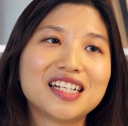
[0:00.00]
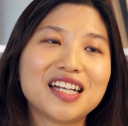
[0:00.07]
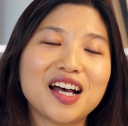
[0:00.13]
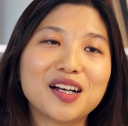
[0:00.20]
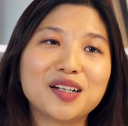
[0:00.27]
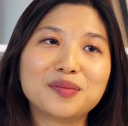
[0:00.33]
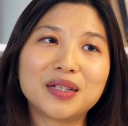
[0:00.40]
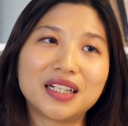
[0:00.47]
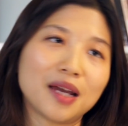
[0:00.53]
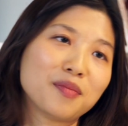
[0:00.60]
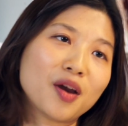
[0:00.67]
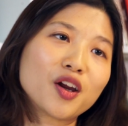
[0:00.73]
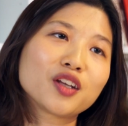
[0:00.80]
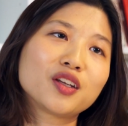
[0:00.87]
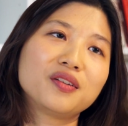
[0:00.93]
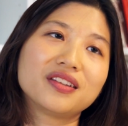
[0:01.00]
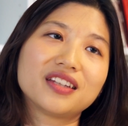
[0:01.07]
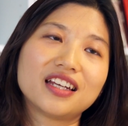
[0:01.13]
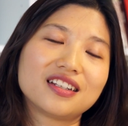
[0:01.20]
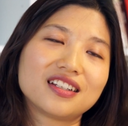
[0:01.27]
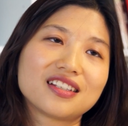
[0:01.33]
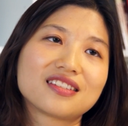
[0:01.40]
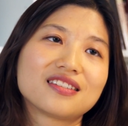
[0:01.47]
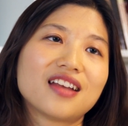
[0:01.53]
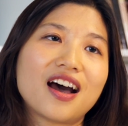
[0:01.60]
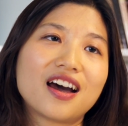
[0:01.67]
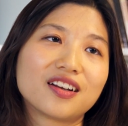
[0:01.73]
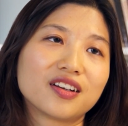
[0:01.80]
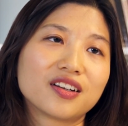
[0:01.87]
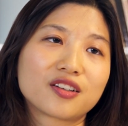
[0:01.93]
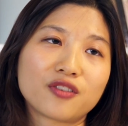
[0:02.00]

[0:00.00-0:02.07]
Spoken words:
But I'm arguing that it is not a